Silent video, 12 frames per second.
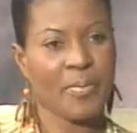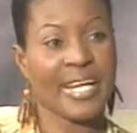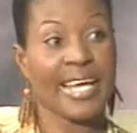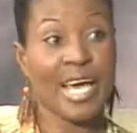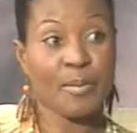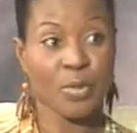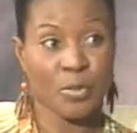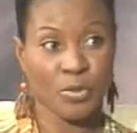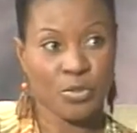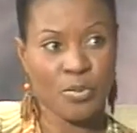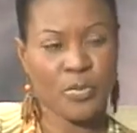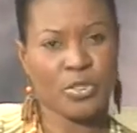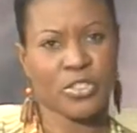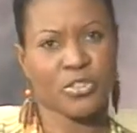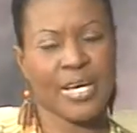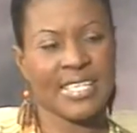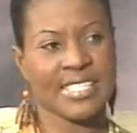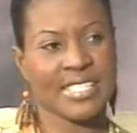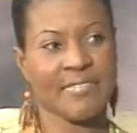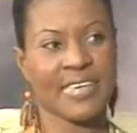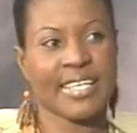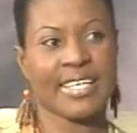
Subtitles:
But I am going to. I'm going to try to see if I could